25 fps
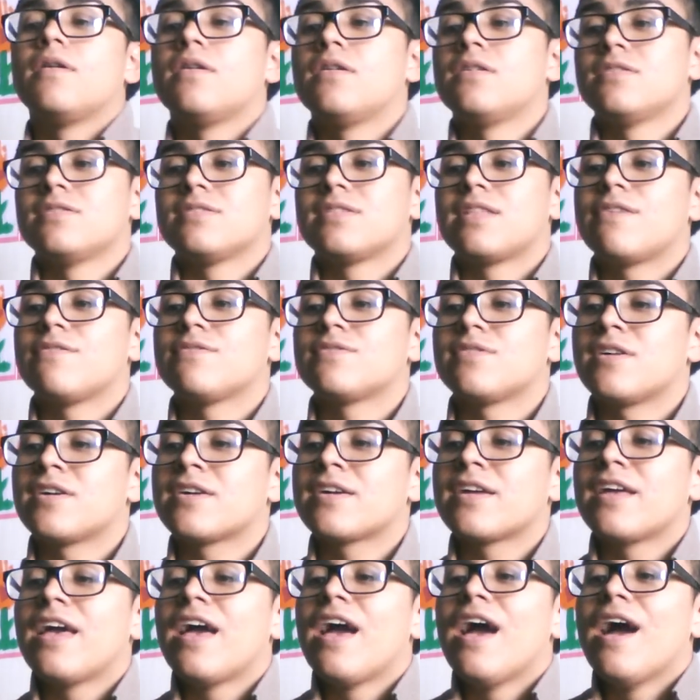That was wrong.
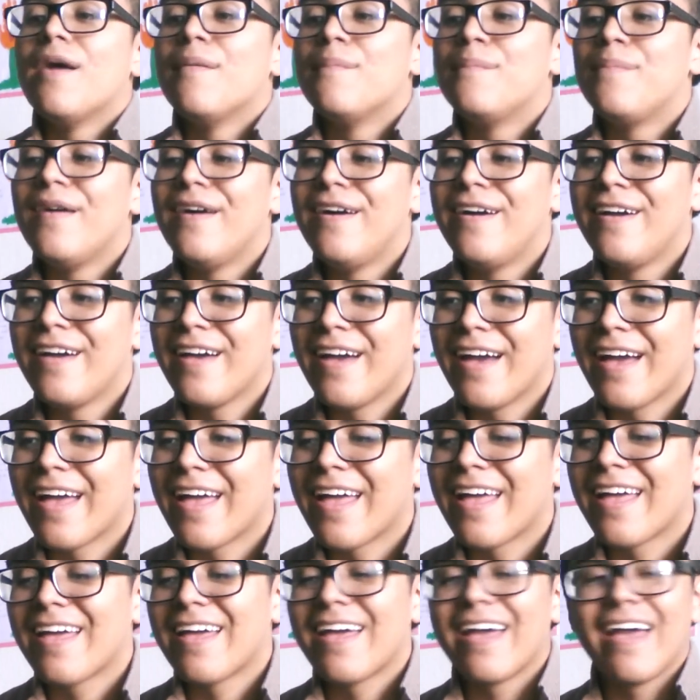
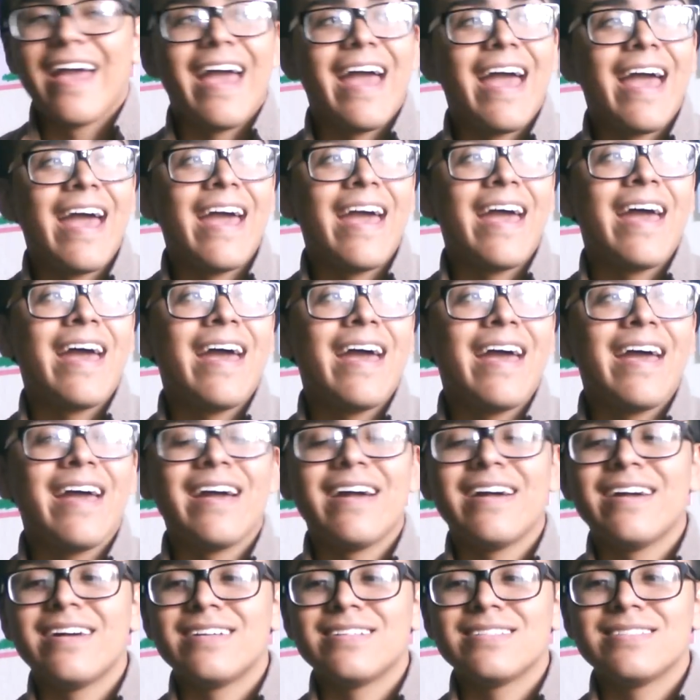
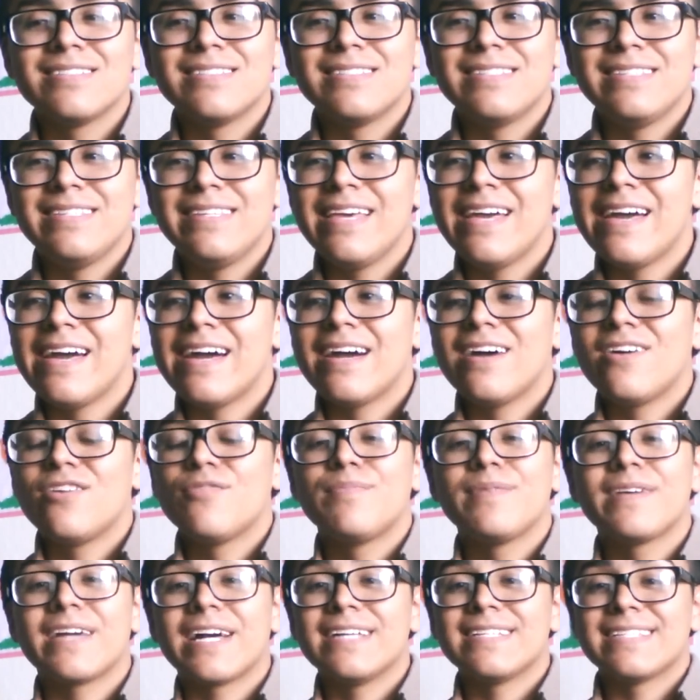And yeah, I hope
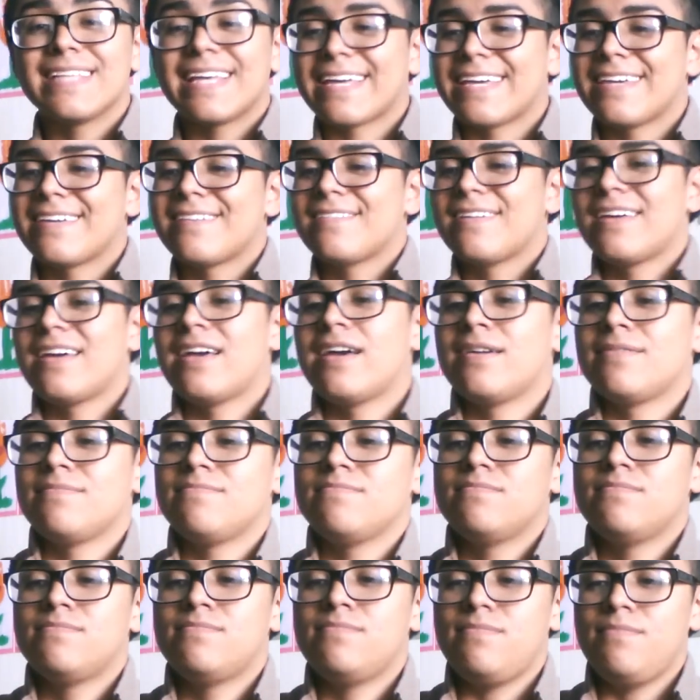you guys like it. And
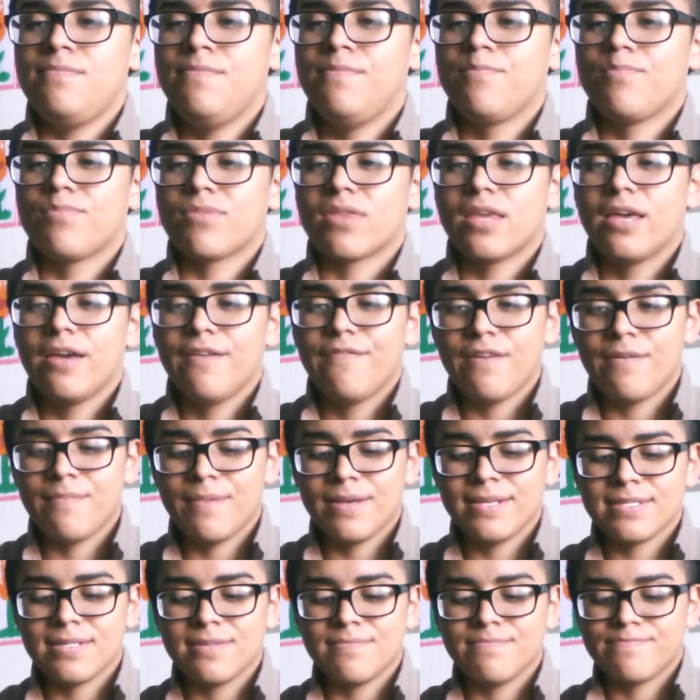if I
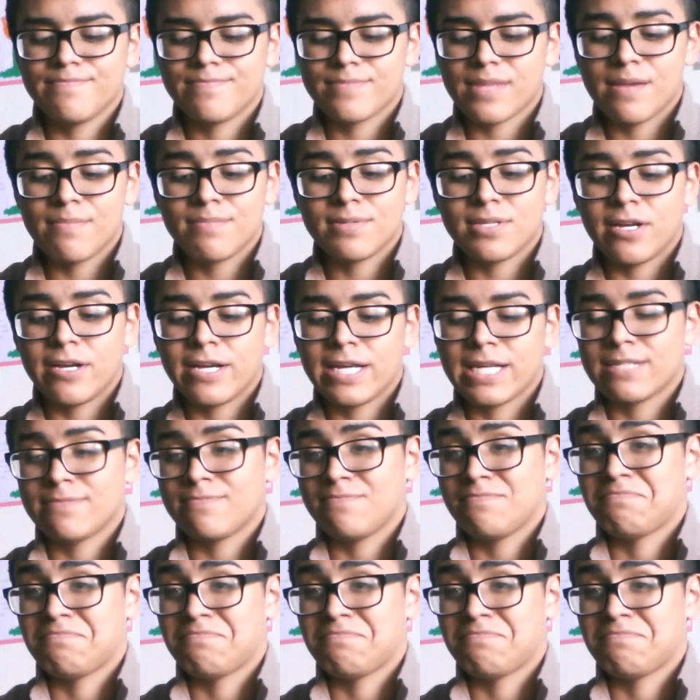mess up, I'm sorry.